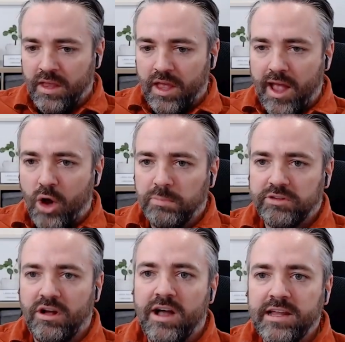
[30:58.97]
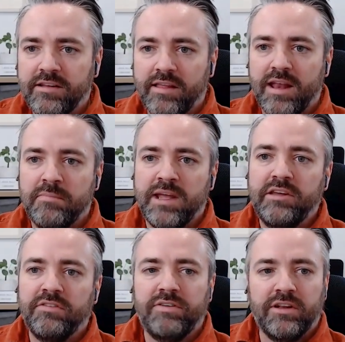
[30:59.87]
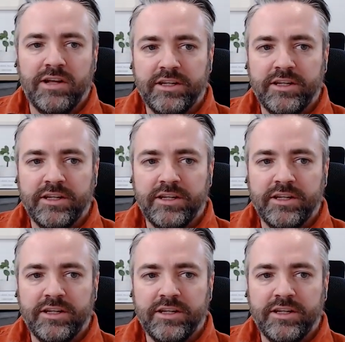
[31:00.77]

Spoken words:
Helps tie into that and make you feel like you're